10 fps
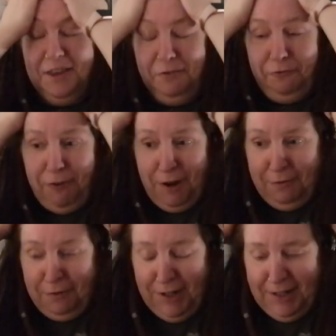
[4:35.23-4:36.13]
the
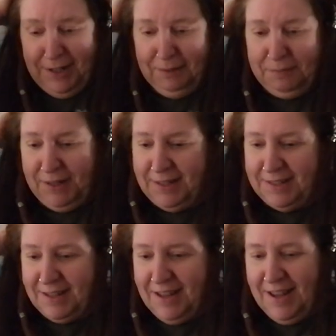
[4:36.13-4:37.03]
fluff a little
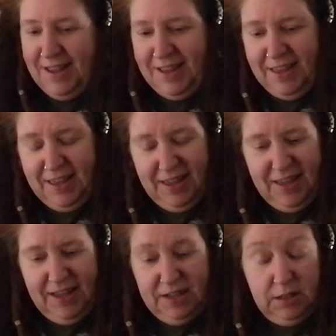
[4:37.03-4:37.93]
bit
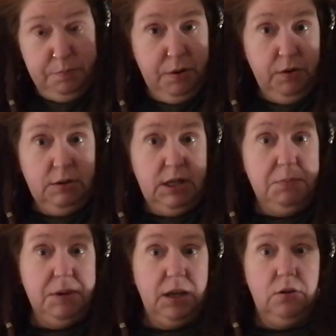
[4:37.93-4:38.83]
and apparently
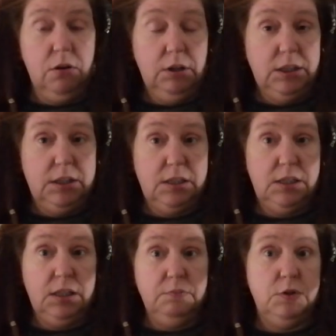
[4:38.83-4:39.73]
my colleagues
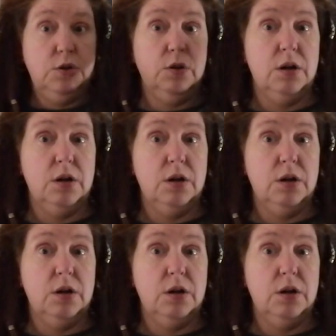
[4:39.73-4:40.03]
seem to